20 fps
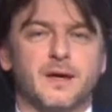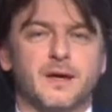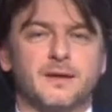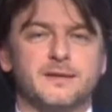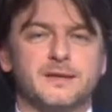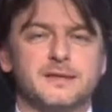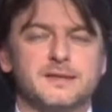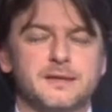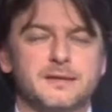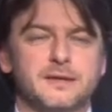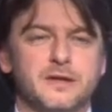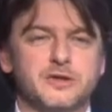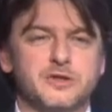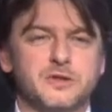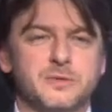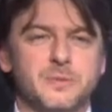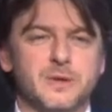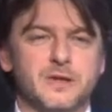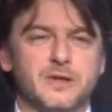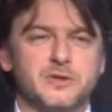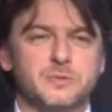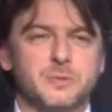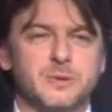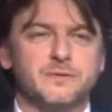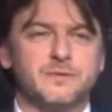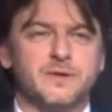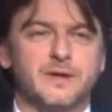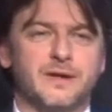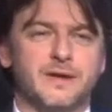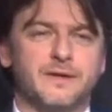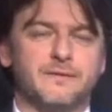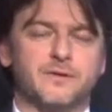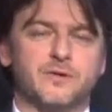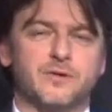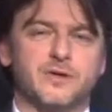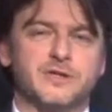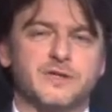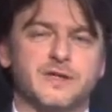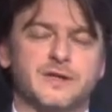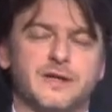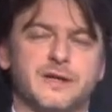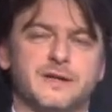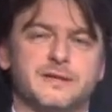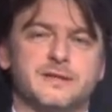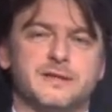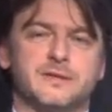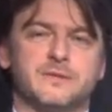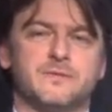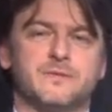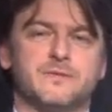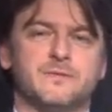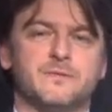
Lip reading: Destination management, Croatia has a